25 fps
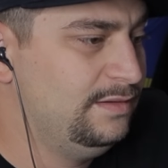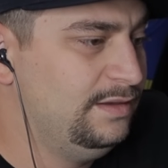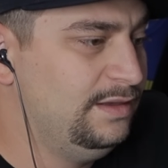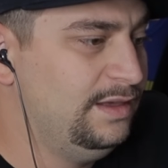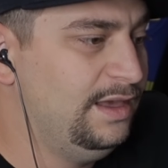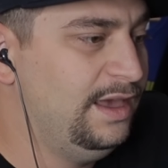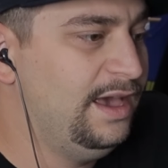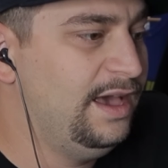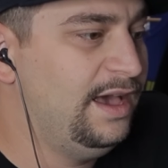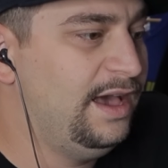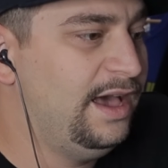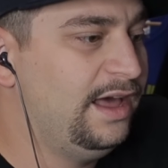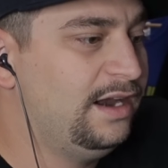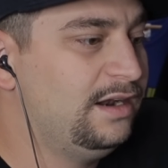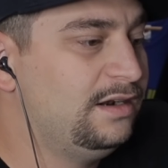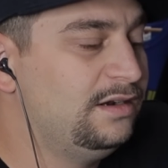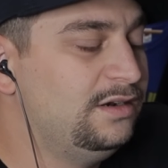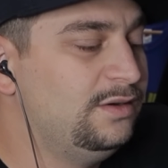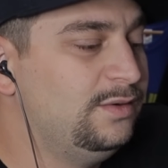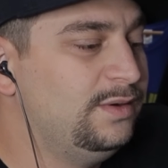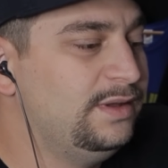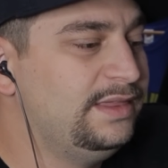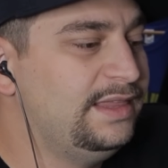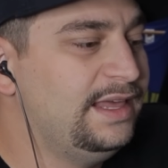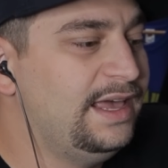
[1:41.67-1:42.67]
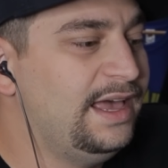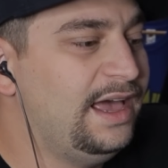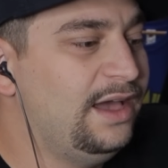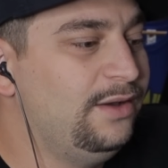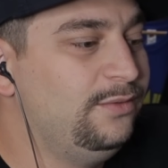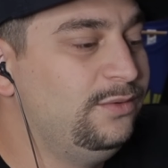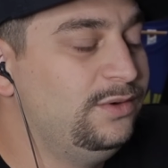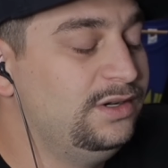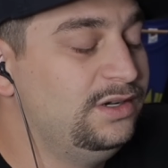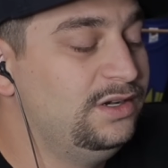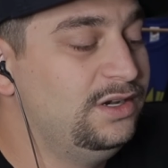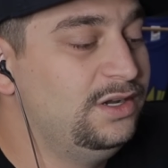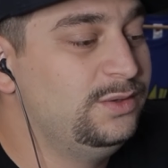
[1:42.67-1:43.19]
Yeah, I don't know what that, I
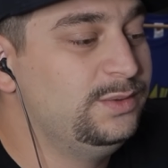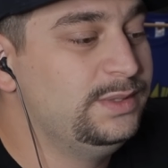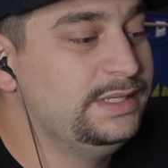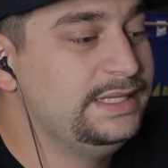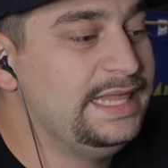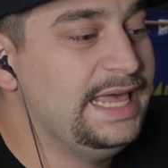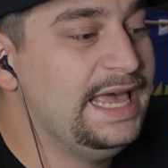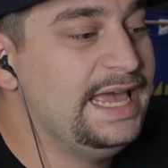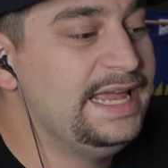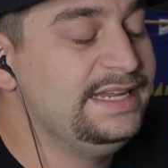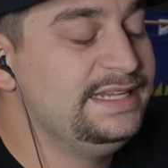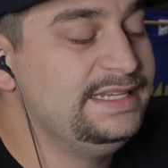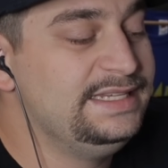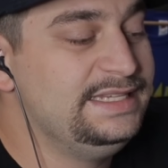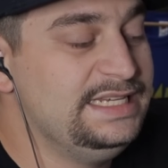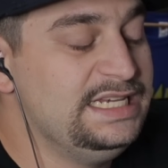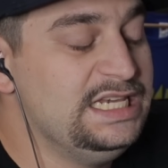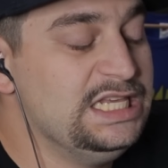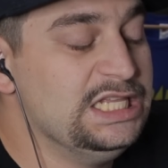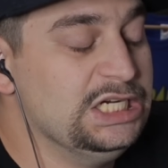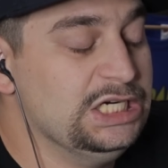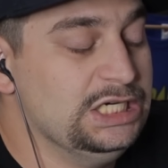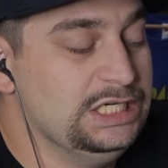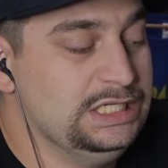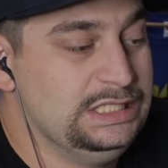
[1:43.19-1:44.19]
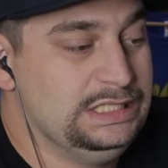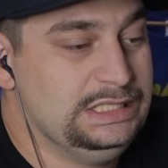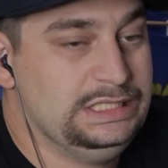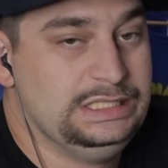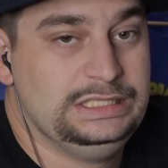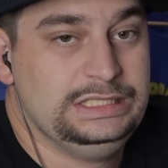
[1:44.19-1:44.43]
wouldn't know what that is either.